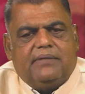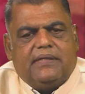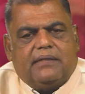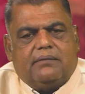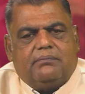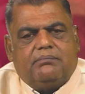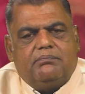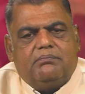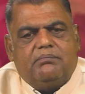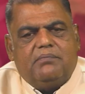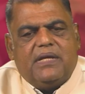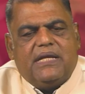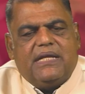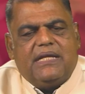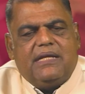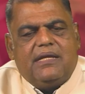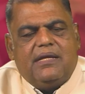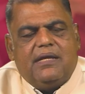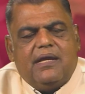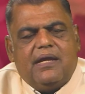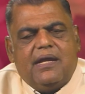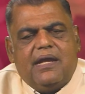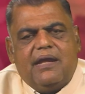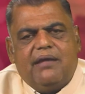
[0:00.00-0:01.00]
that
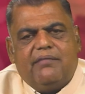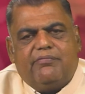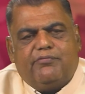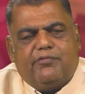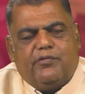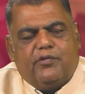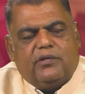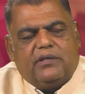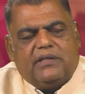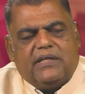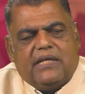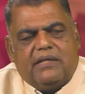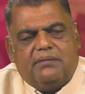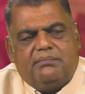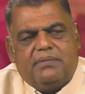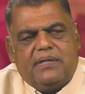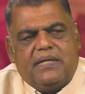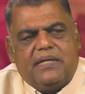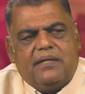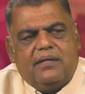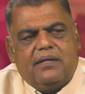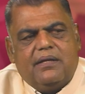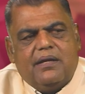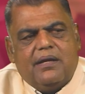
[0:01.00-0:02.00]
many effort has
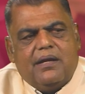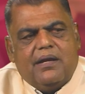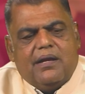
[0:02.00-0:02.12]
been